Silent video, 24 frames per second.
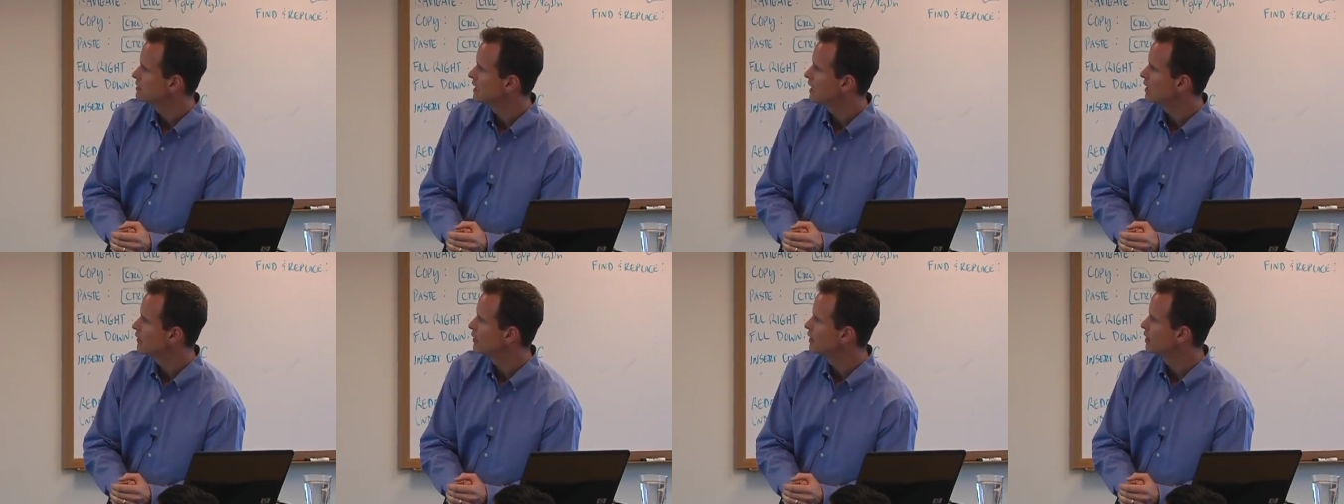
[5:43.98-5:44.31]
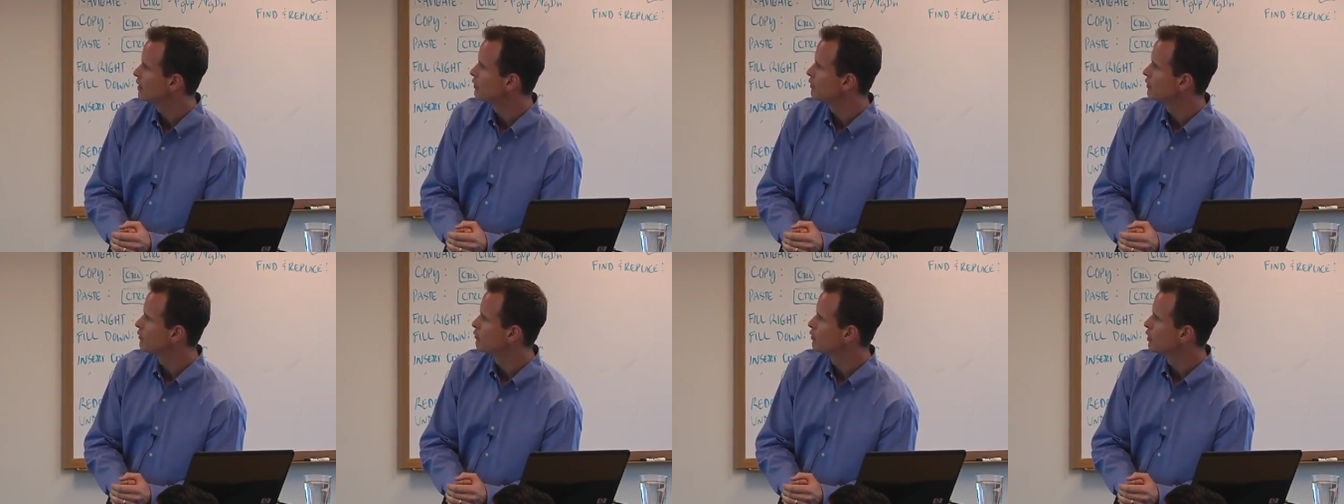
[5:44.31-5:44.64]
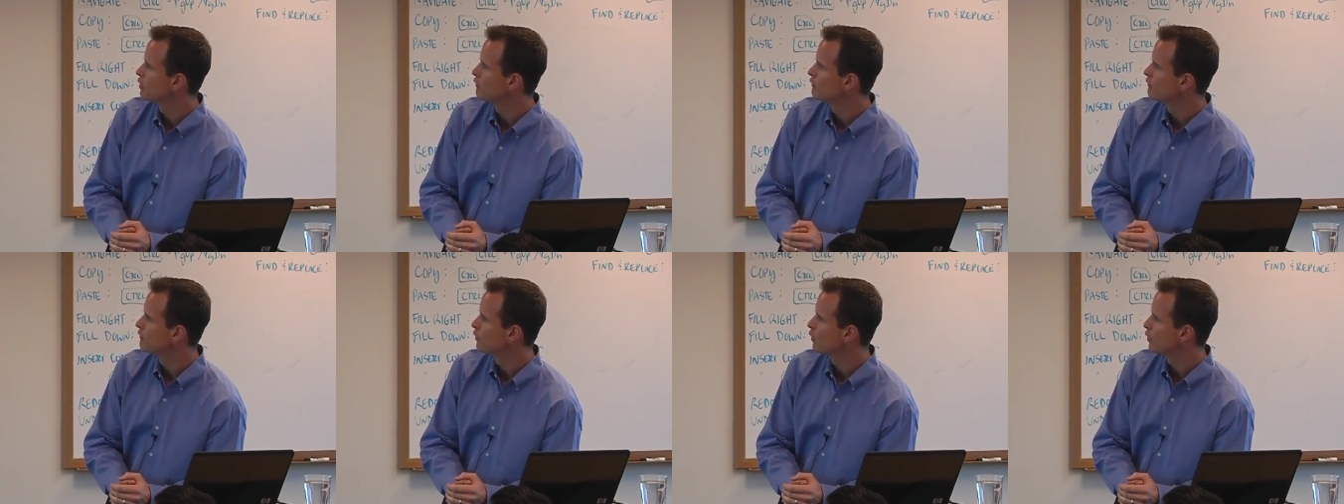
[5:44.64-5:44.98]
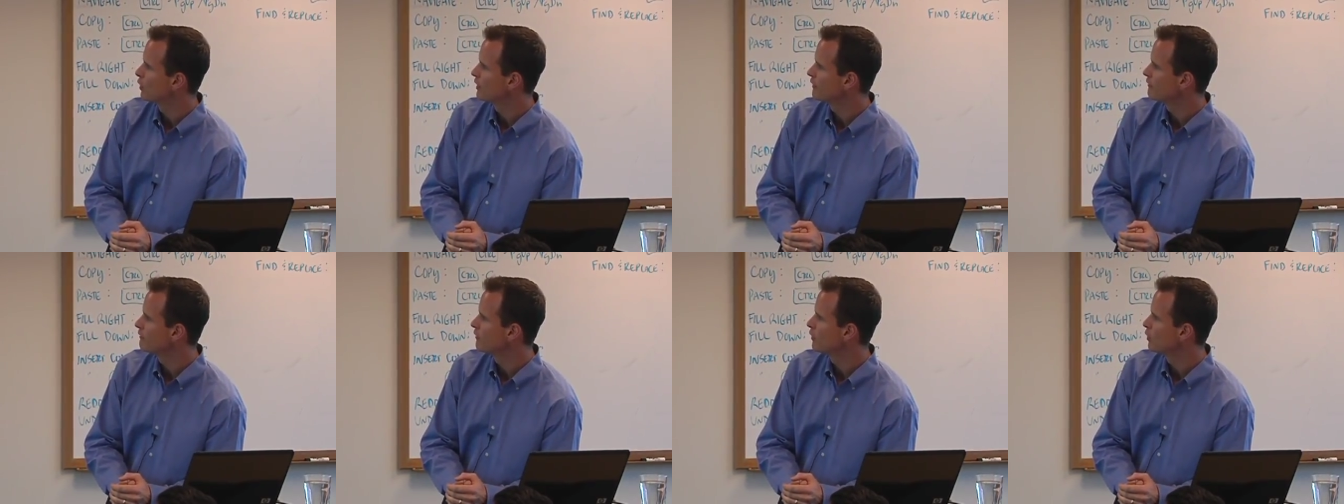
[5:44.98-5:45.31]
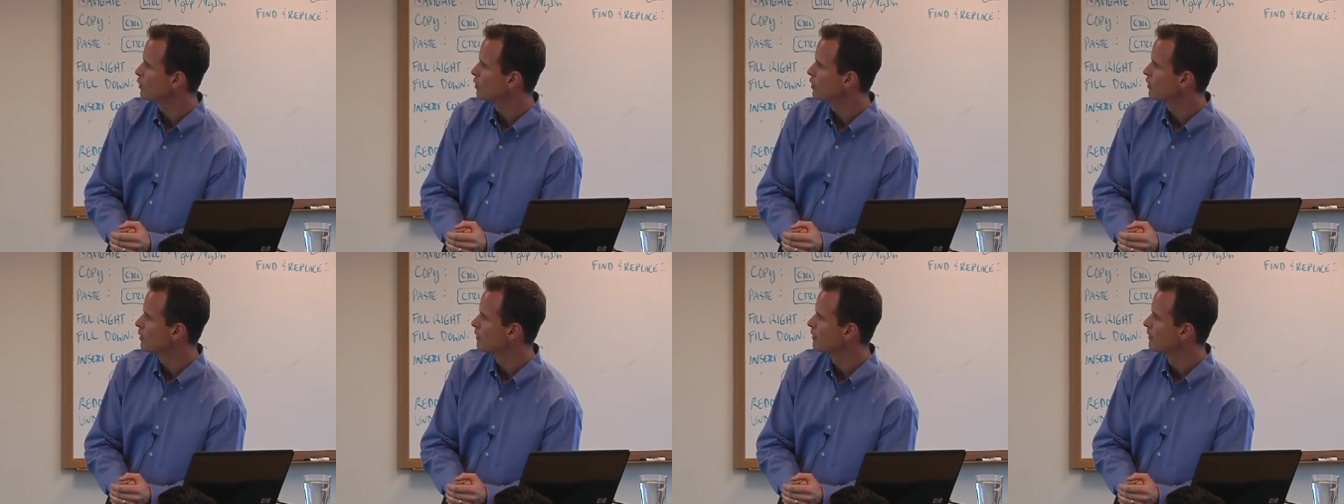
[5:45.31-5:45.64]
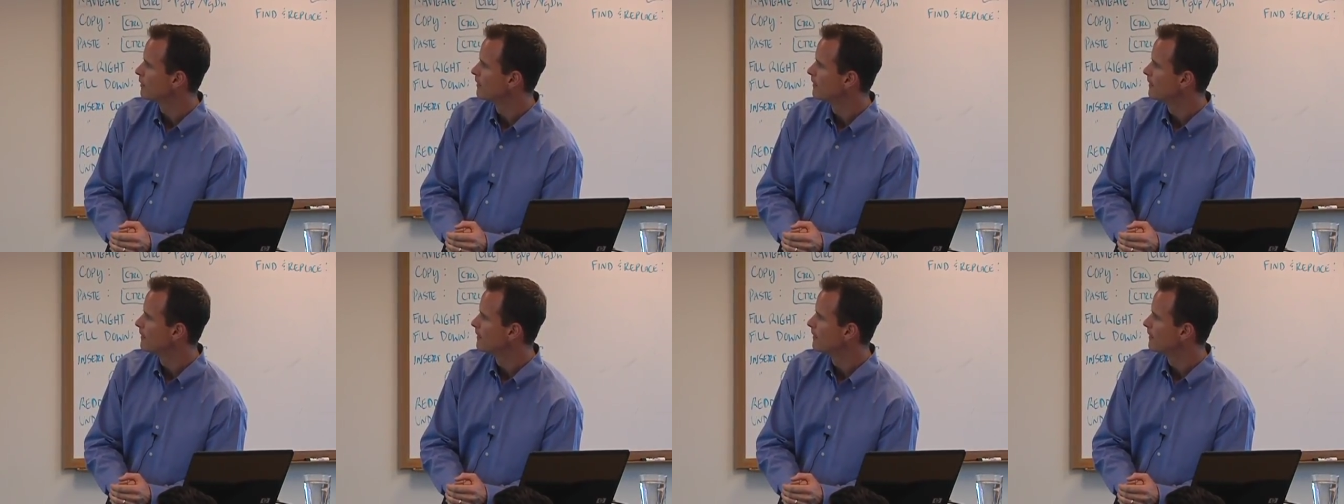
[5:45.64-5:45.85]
down here in row 44,